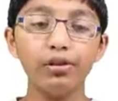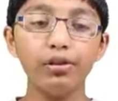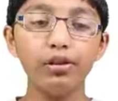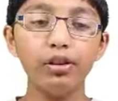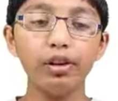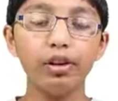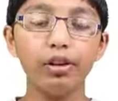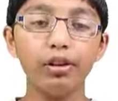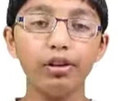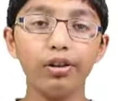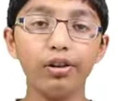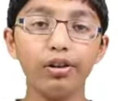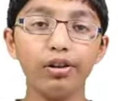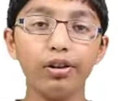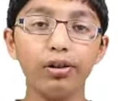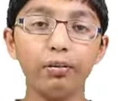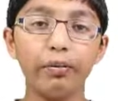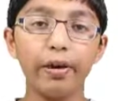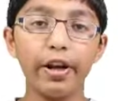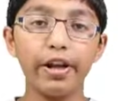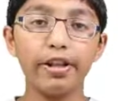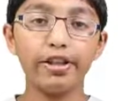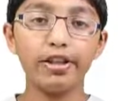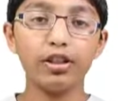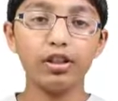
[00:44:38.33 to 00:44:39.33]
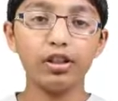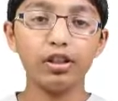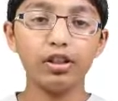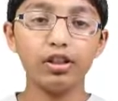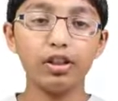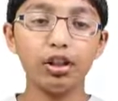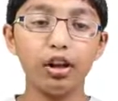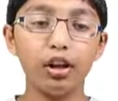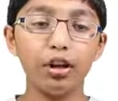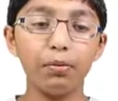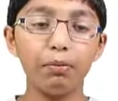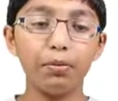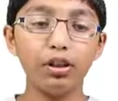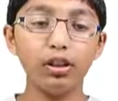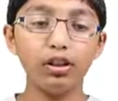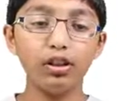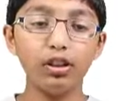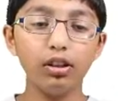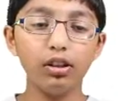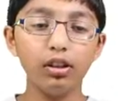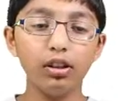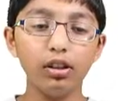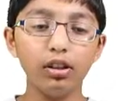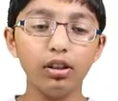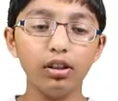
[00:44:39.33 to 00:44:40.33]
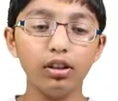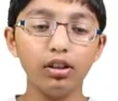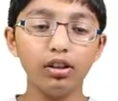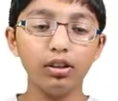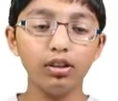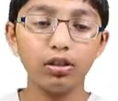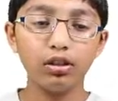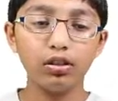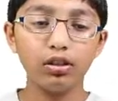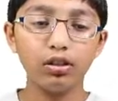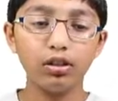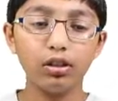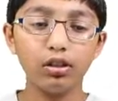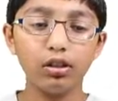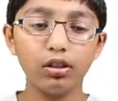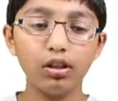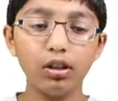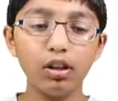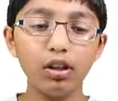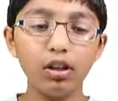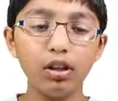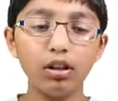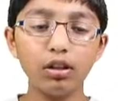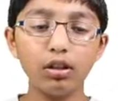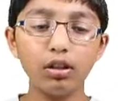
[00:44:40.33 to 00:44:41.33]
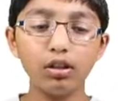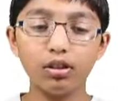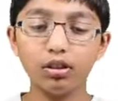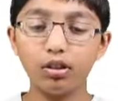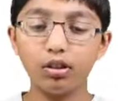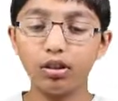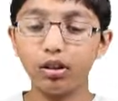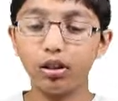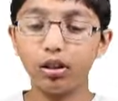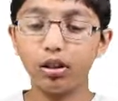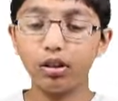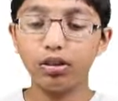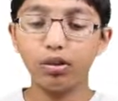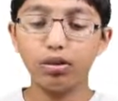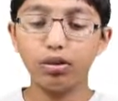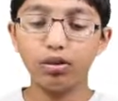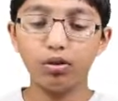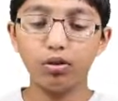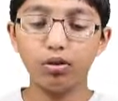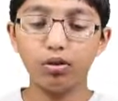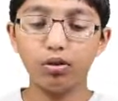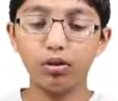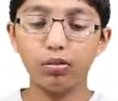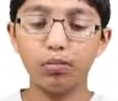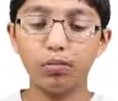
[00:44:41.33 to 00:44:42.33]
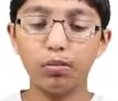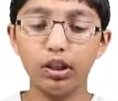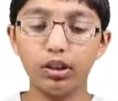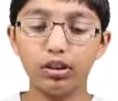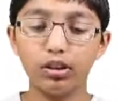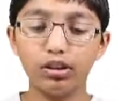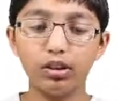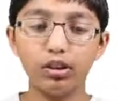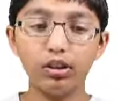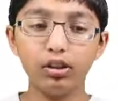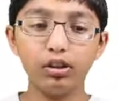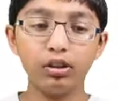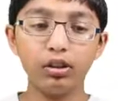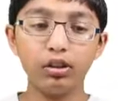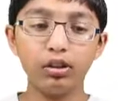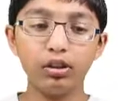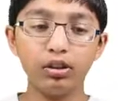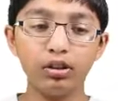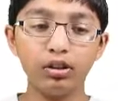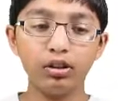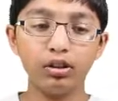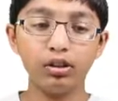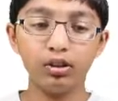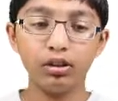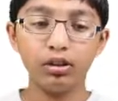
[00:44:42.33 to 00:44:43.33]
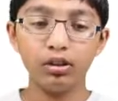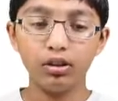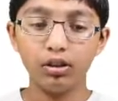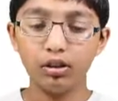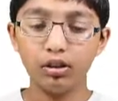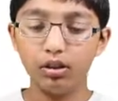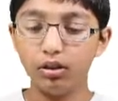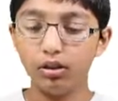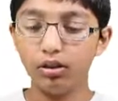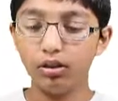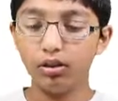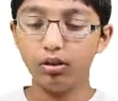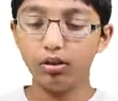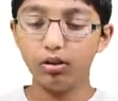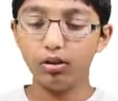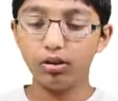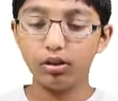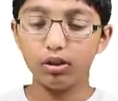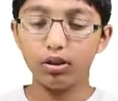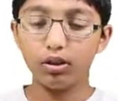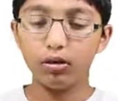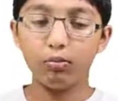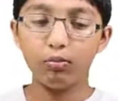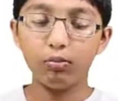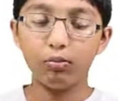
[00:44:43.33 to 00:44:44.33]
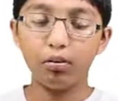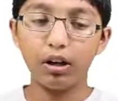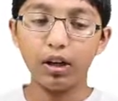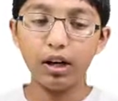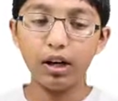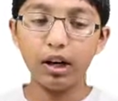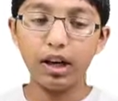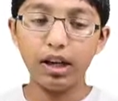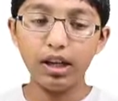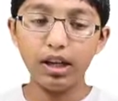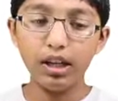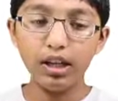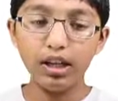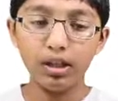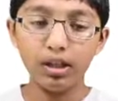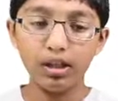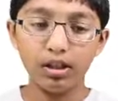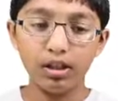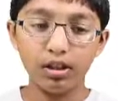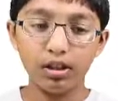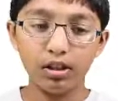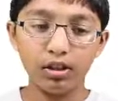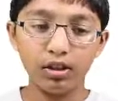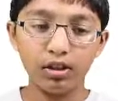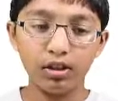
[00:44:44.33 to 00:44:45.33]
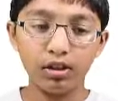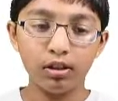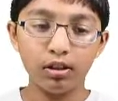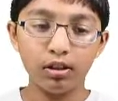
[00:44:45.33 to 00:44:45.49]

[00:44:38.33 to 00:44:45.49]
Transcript: all, I'm going to place the start button, start underscore button dot place,